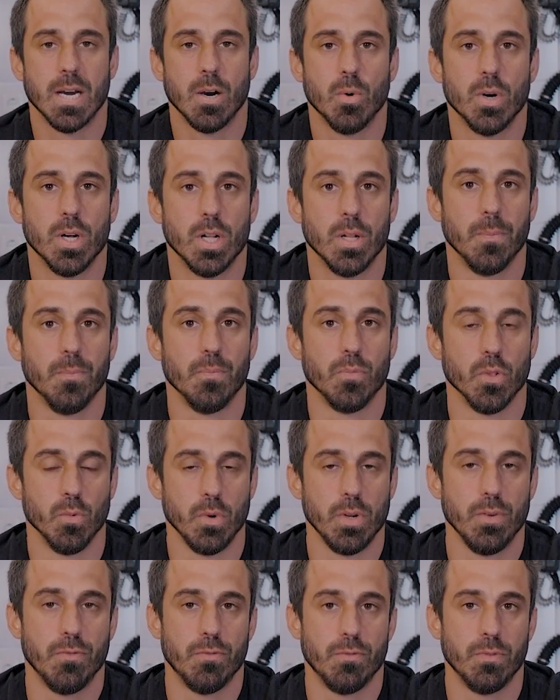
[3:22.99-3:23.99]
well,
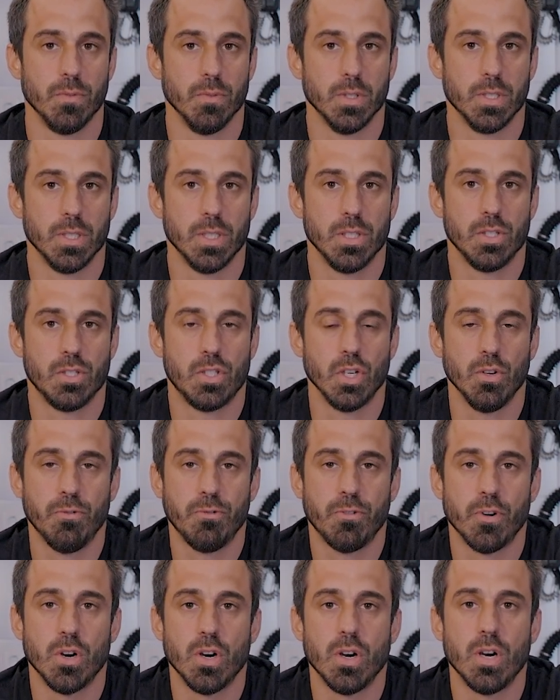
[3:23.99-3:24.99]
we've so
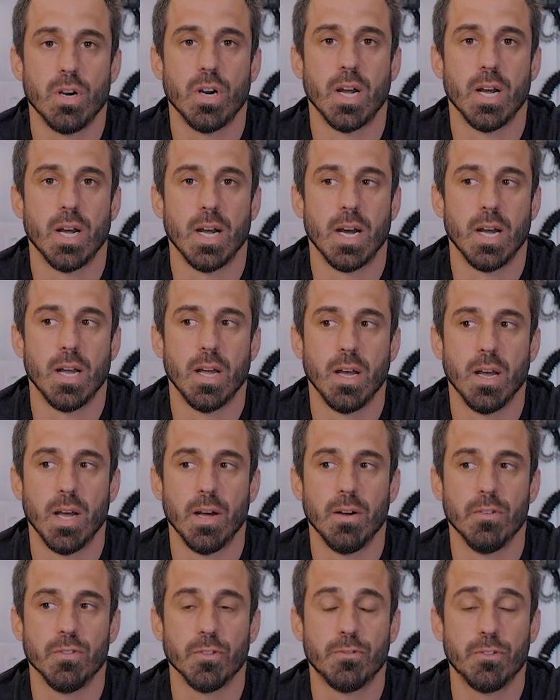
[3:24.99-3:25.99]
far I
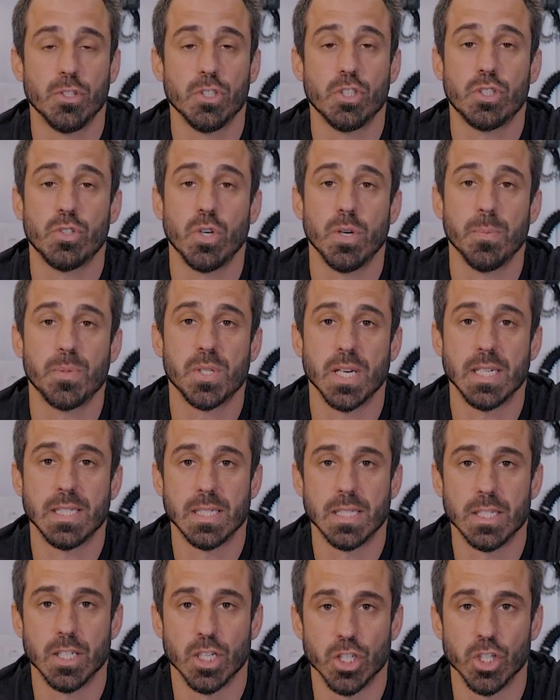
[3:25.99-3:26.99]
have the first trips I
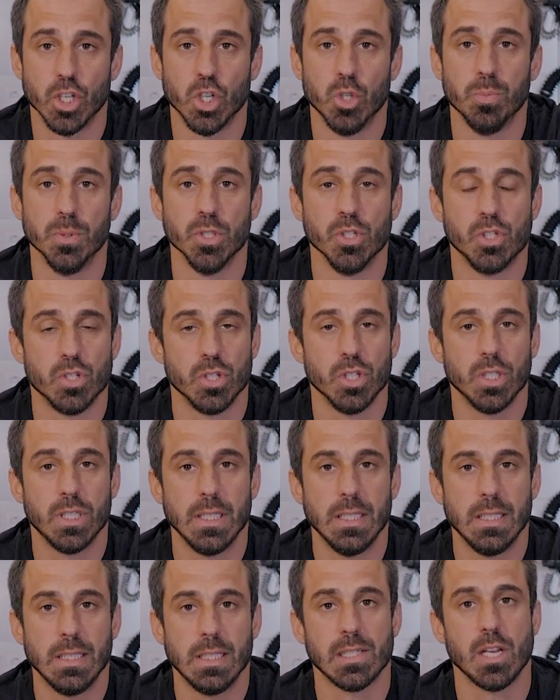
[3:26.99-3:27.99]
did on open
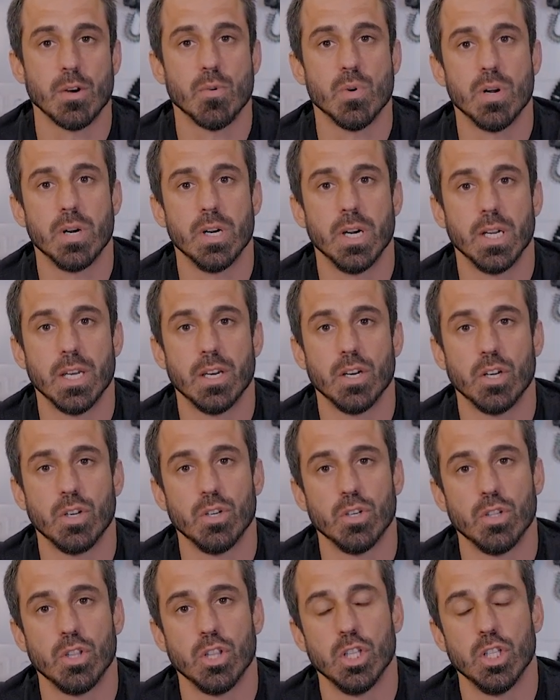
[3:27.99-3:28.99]
circuit because I wanted to get a
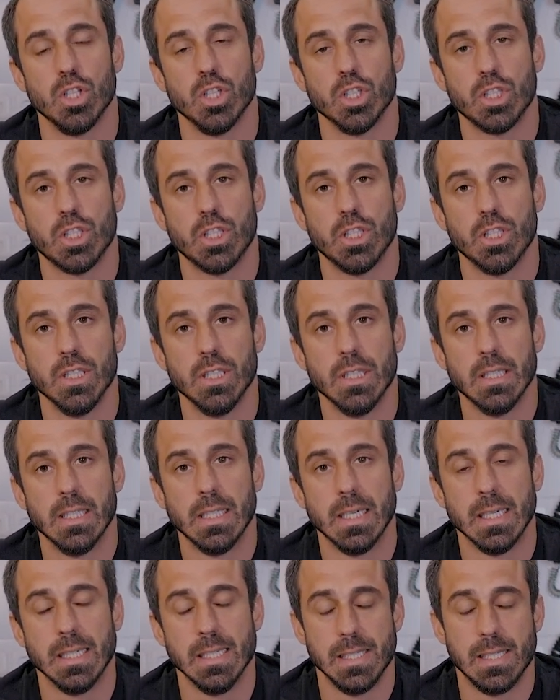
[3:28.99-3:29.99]
good look
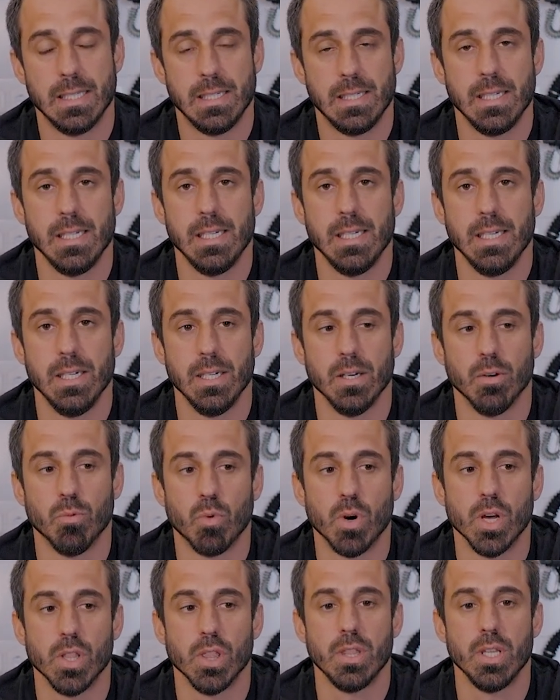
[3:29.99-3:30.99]
and see
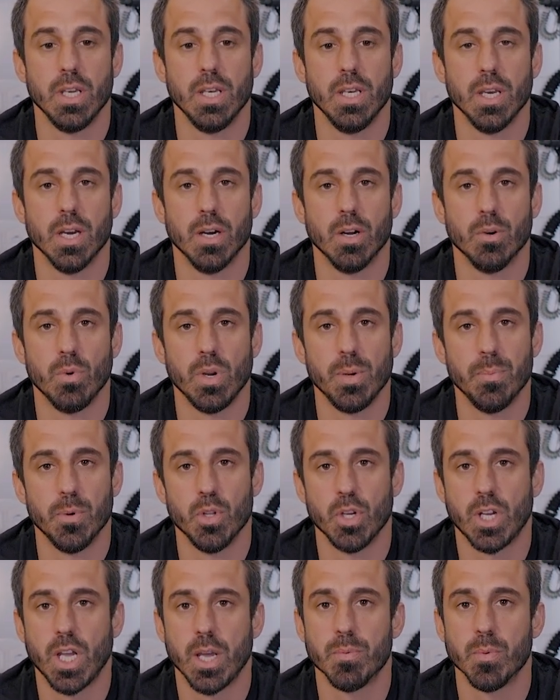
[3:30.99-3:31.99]
what the
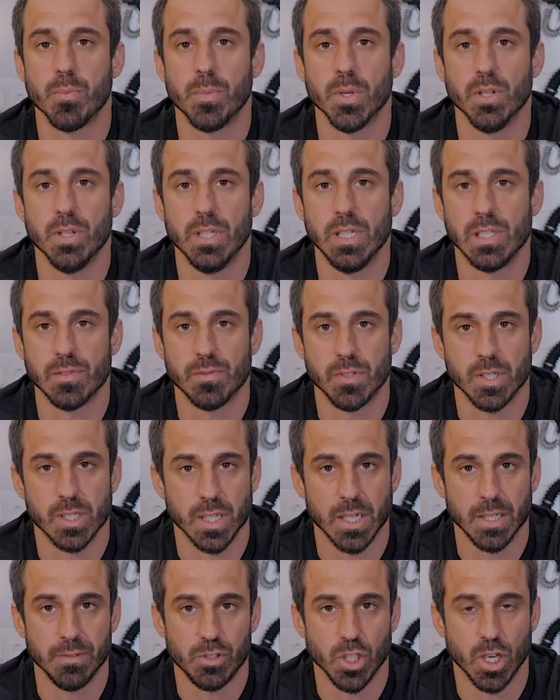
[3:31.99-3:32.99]
rebreather capabilities of the
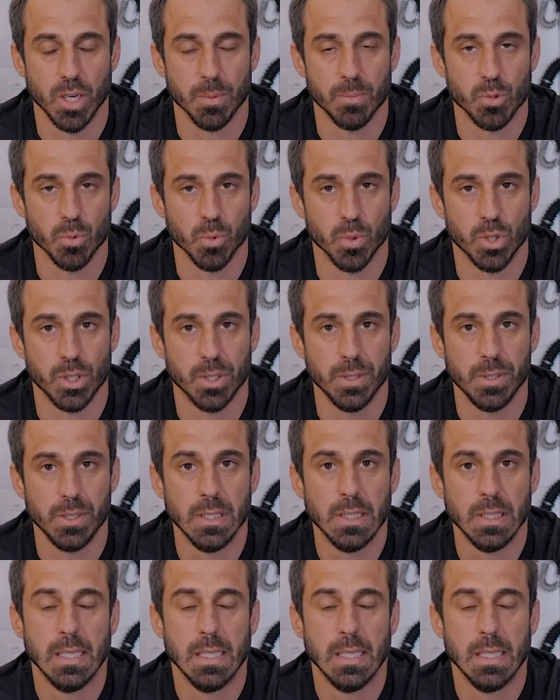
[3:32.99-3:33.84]
dive shops were.